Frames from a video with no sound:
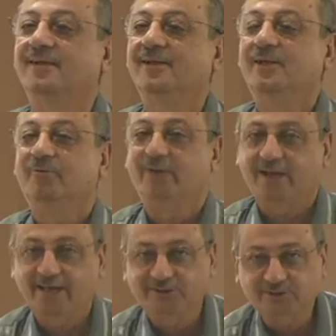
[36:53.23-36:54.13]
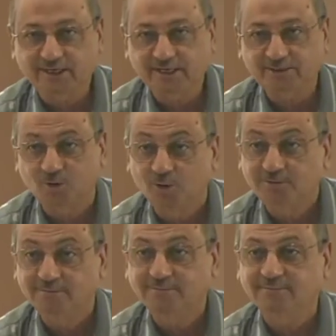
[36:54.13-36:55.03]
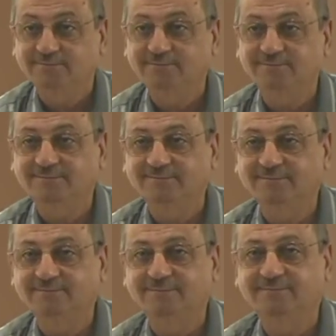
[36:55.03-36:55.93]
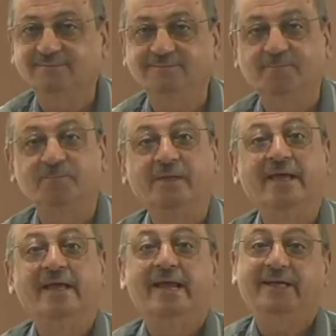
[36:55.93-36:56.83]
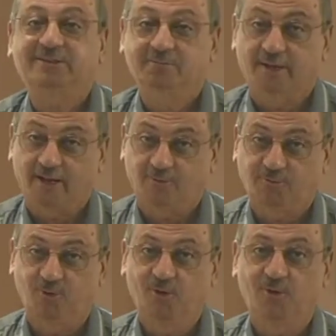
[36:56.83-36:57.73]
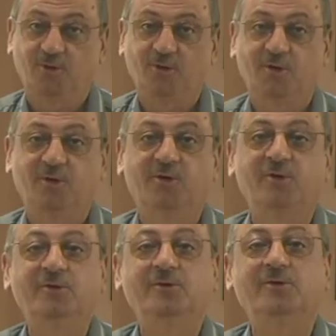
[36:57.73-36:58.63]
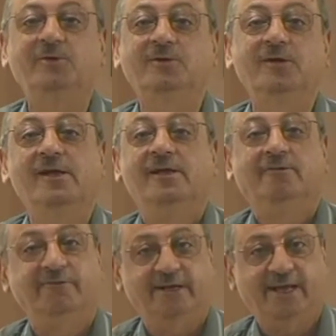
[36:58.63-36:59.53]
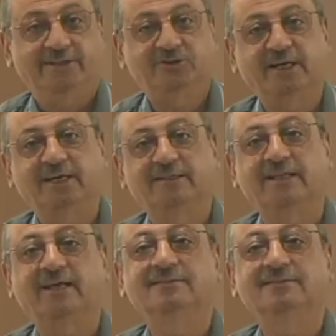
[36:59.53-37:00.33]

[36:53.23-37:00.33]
When I say dun, it's marfu. When I say dan,